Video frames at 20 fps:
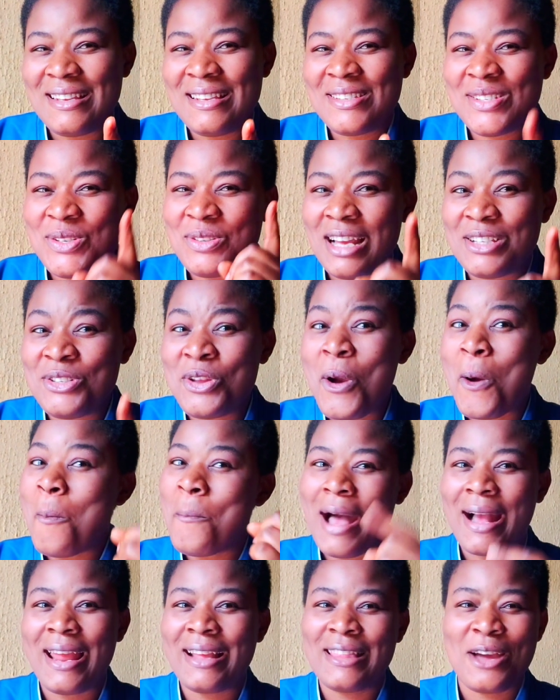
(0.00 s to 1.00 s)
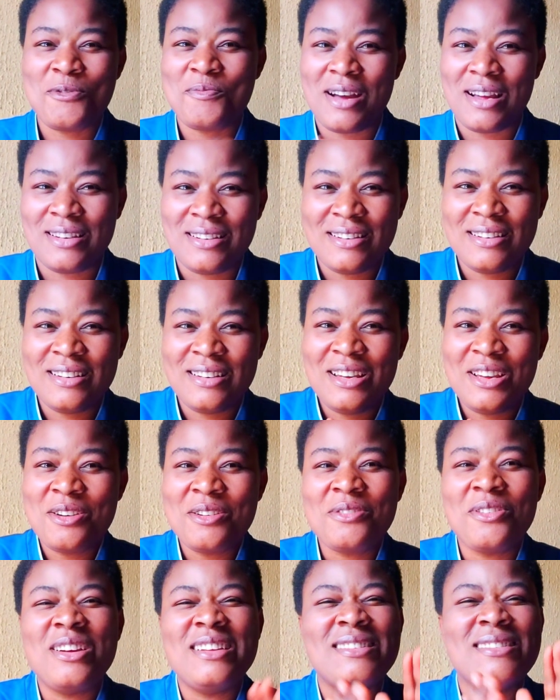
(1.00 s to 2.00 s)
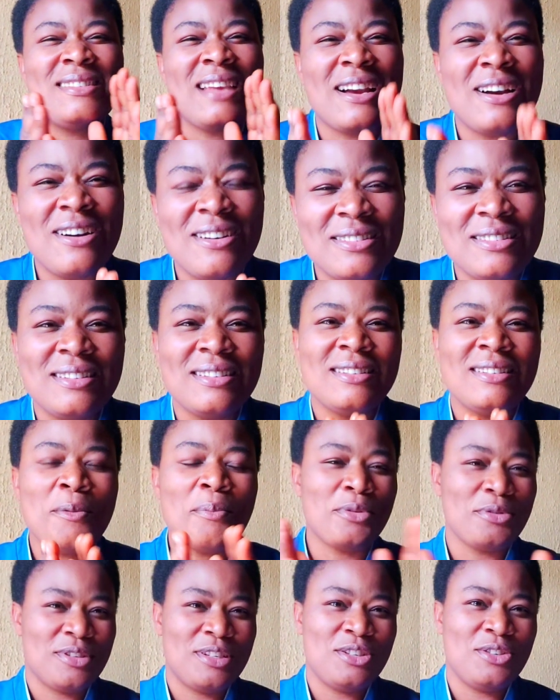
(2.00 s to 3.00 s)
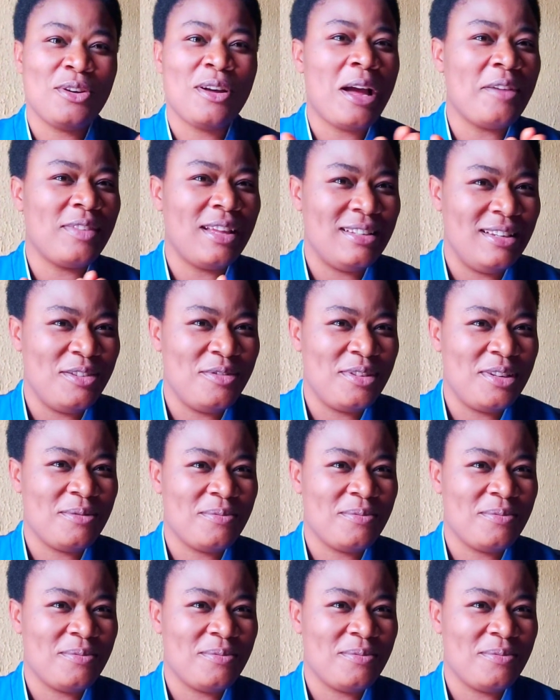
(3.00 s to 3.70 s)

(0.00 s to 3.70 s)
so that you don't come back like that woman for a second procedure after delivery.